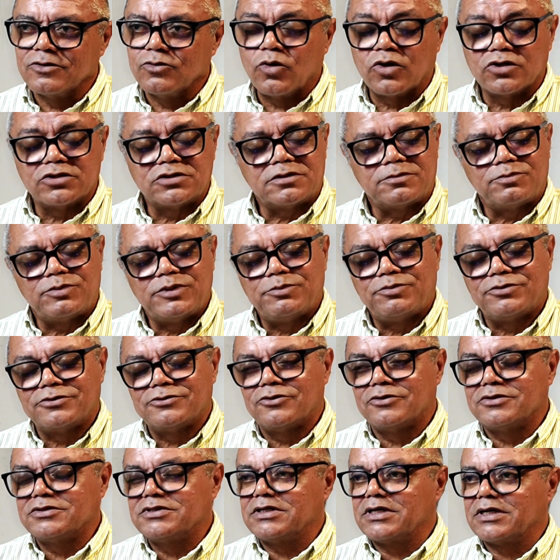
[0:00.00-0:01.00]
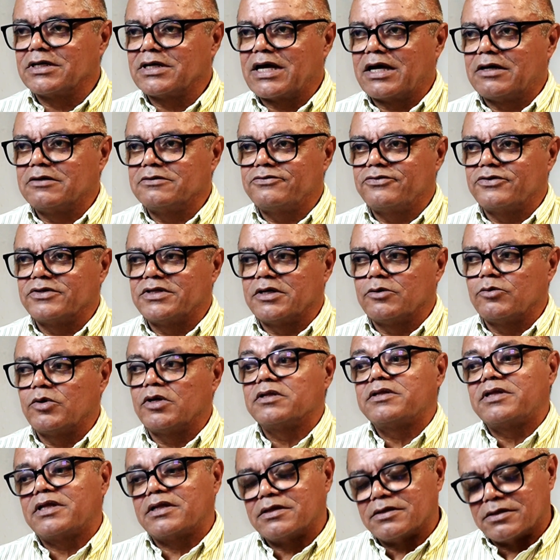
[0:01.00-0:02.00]
Once people don't account for their
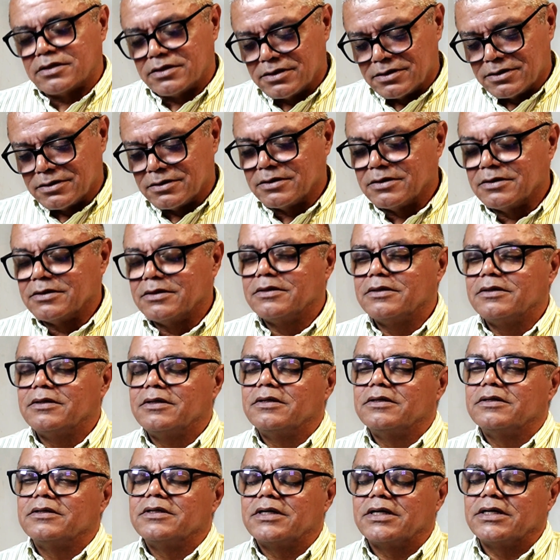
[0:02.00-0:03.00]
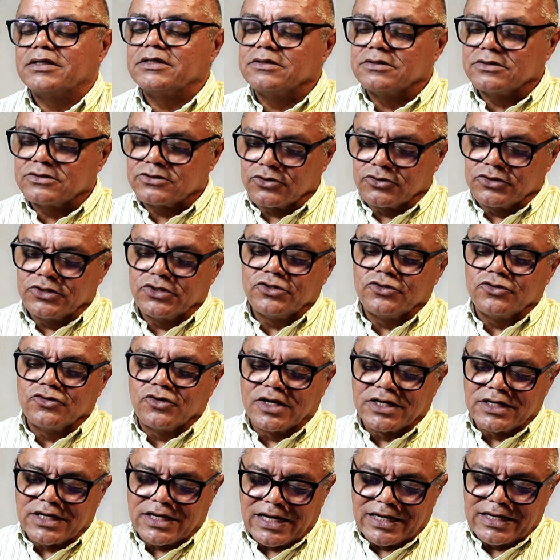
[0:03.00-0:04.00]
wealth, so they
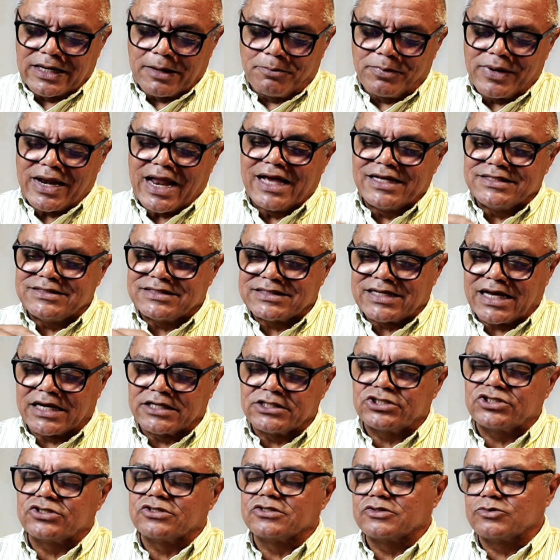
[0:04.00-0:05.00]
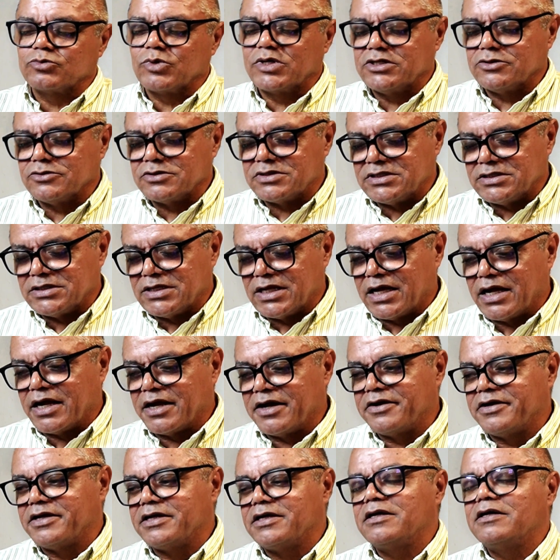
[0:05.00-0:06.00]
can apply sanctions where you see they're
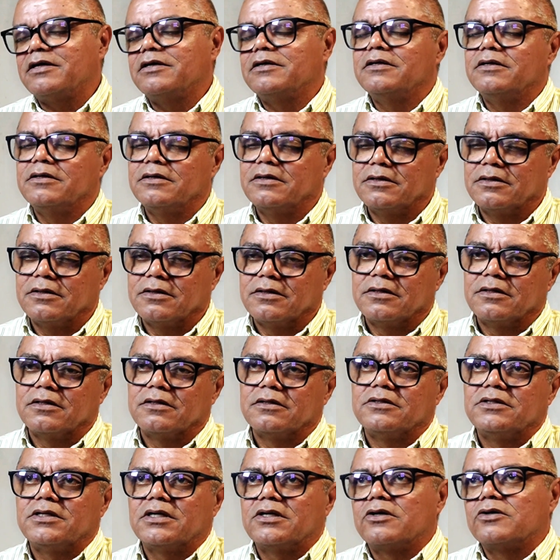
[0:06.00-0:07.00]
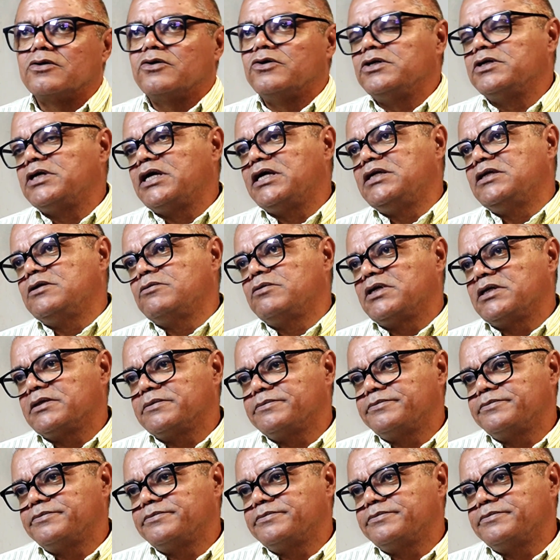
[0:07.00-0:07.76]
erring, they're not going anywhere.